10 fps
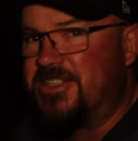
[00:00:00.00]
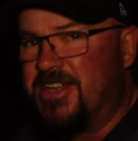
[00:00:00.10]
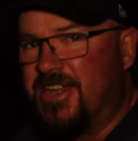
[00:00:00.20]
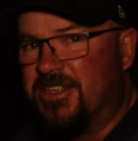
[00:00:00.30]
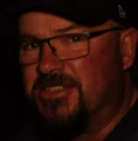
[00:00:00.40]

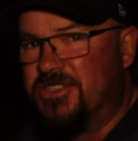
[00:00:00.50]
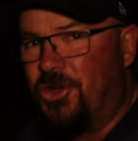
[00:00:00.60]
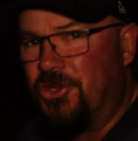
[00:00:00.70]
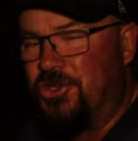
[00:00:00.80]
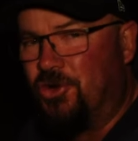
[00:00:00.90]
seconds
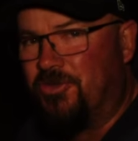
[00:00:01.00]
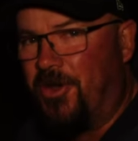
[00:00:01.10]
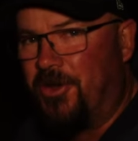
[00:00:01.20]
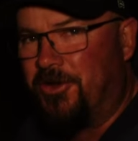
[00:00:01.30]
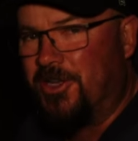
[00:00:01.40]
on your
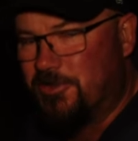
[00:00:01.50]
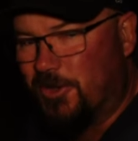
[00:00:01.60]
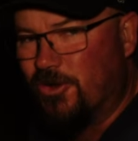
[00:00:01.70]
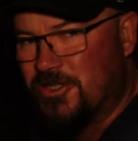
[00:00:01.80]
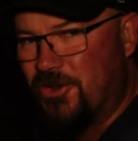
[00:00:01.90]
phone, it's
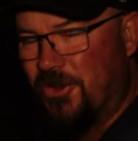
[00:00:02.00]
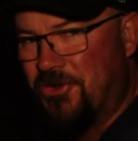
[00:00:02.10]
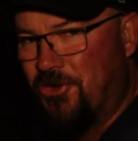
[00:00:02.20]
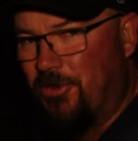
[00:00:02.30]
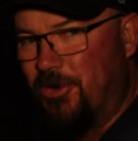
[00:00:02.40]
because it's not on a
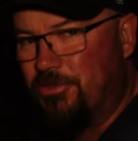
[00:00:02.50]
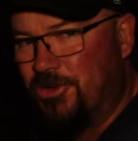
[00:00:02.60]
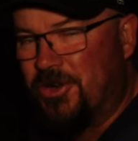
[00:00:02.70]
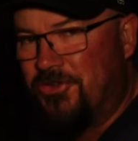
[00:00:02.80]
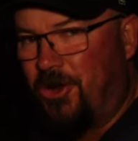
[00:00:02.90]
tripod.
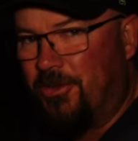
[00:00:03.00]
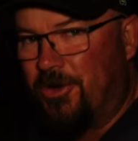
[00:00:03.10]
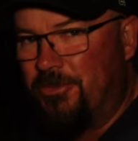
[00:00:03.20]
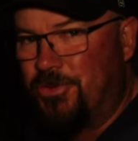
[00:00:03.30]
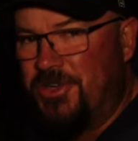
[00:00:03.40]
Put it on a
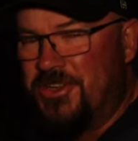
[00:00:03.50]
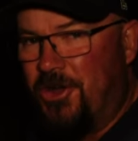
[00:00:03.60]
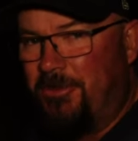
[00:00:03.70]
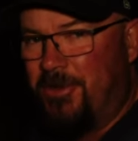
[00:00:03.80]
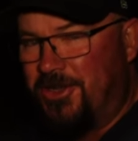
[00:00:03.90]
tripod, put it into
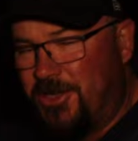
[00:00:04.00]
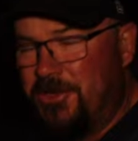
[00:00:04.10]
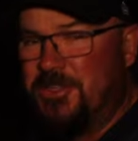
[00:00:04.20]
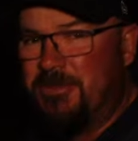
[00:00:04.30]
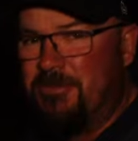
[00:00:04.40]
night mode, go
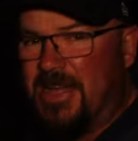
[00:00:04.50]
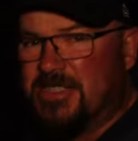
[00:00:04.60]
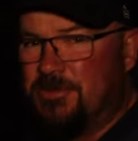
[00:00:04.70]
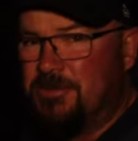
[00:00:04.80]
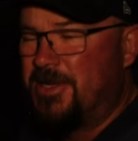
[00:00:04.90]
to the
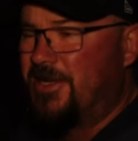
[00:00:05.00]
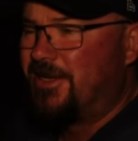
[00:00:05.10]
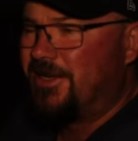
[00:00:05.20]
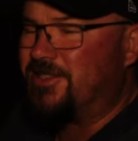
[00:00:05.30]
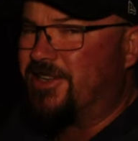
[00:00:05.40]
maximum,
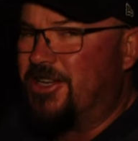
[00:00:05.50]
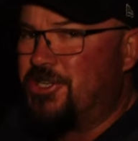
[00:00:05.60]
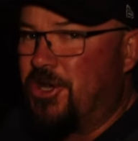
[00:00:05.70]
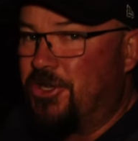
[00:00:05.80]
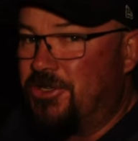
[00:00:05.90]
it's gonna
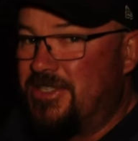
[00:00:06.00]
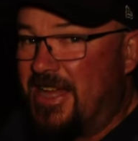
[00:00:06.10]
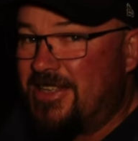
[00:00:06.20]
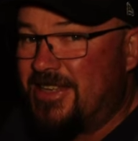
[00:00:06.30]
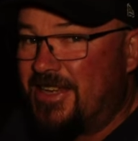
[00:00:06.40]
show you
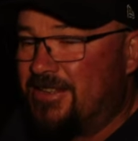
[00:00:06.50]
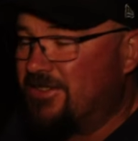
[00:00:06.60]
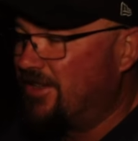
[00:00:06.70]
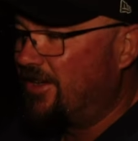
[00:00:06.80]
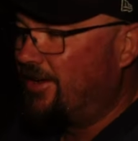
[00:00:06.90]
10
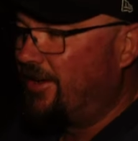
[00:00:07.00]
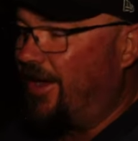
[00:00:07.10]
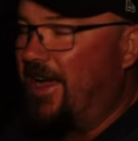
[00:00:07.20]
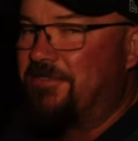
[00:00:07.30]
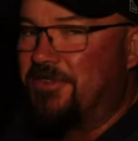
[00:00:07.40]
seconds.
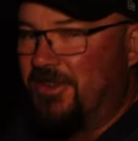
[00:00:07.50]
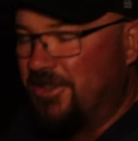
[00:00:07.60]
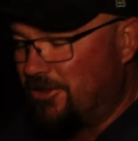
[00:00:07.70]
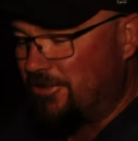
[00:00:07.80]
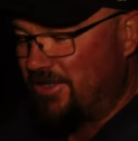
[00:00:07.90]
After a
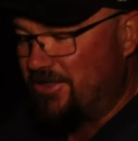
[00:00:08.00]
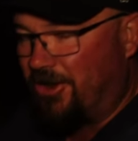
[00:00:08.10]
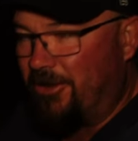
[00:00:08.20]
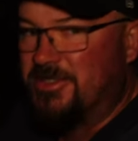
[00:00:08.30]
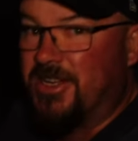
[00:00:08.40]
little bit of
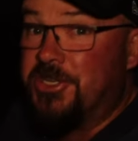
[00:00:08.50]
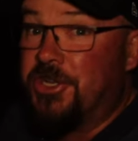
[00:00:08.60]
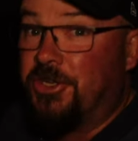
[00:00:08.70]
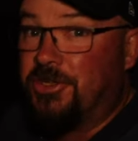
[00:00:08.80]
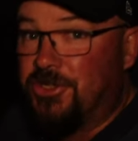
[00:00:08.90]
time, it's gonna
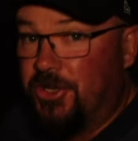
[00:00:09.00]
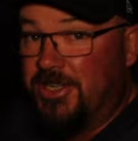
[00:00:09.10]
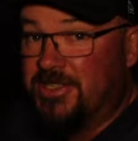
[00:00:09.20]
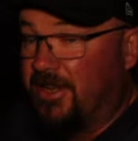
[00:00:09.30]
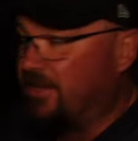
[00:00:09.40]
show you
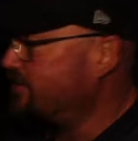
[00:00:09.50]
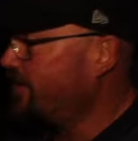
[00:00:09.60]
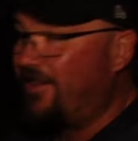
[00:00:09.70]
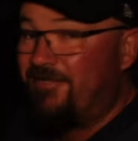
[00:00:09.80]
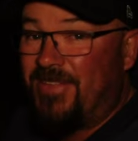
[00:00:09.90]
30 seconds.
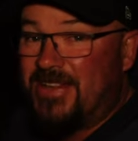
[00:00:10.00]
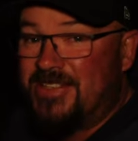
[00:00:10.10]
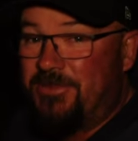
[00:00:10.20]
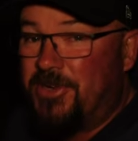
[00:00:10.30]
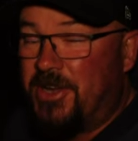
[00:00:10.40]
That's
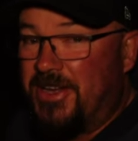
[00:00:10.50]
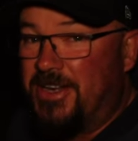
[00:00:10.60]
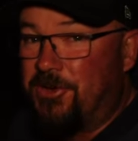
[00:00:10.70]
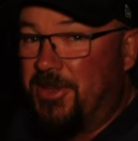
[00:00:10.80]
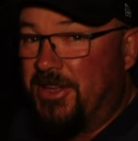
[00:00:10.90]
it. We don't need
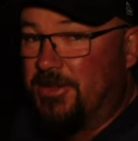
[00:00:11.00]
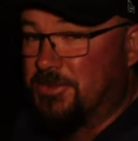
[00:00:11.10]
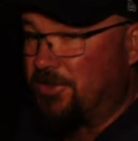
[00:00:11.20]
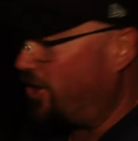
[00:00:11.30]
to do anything else with the